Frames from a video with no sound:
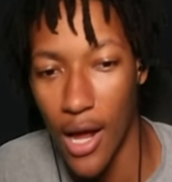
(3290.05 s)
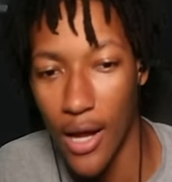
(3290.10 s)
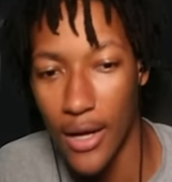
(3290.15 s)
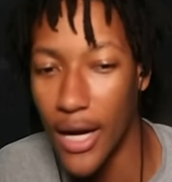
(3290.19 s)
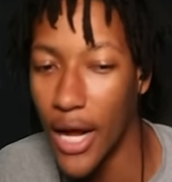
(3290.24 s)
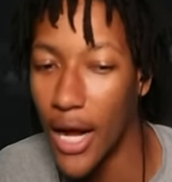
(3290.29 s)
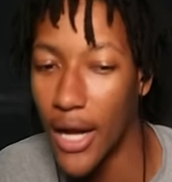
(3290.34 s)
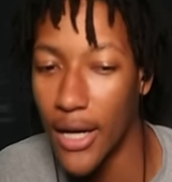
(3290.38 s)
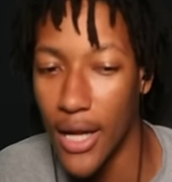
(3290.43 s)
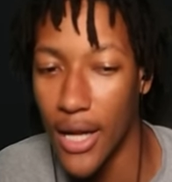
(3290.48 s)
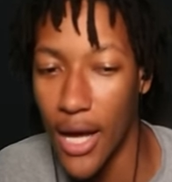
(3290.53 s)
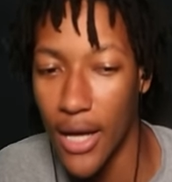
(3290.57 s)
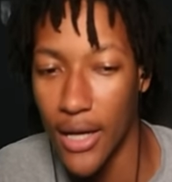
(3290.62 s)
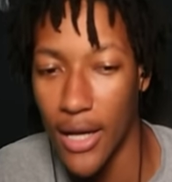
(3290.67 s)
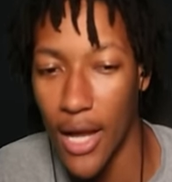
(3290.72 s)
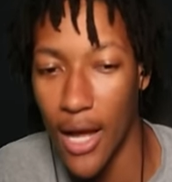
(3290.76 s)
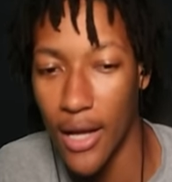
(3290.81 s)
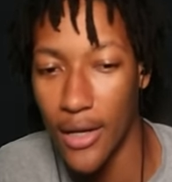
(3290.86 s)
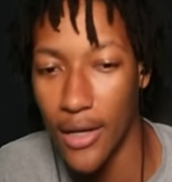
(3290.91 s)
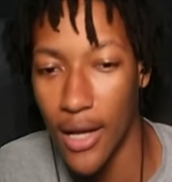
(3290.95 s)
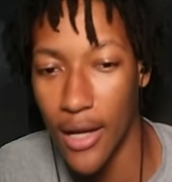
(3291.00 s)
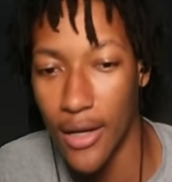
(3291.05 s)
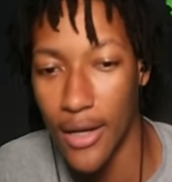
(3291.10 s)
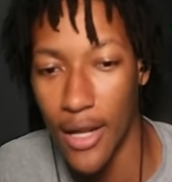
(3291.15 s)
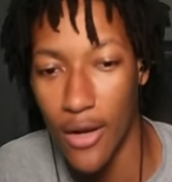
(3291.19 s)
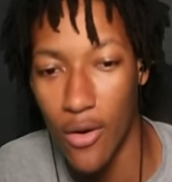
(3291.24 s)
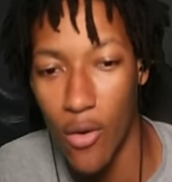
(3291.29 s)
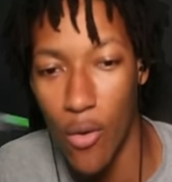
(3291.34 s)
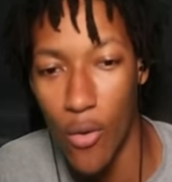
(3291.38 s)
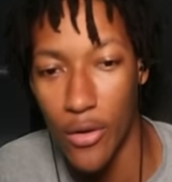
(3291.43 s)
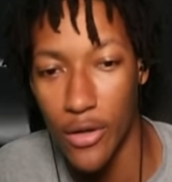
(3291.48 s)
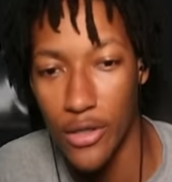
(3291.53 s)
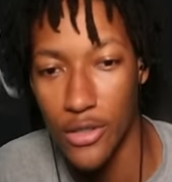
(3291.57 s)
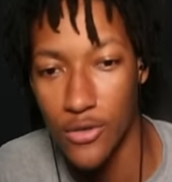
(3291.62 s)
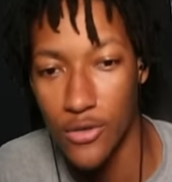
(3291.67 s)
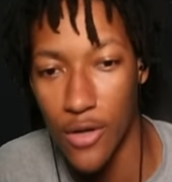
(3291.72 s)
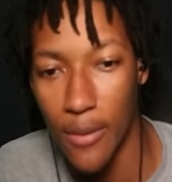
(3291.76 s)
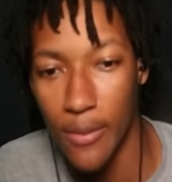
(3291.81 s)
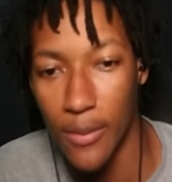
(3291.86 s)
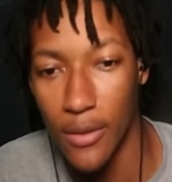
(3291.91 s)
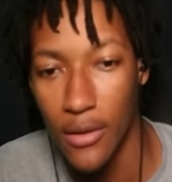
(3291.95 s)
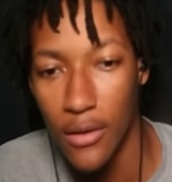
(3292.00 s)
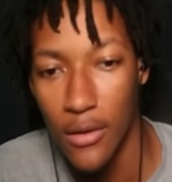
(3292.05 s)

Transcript: nah, nah, nah, nah. They're corner trapping.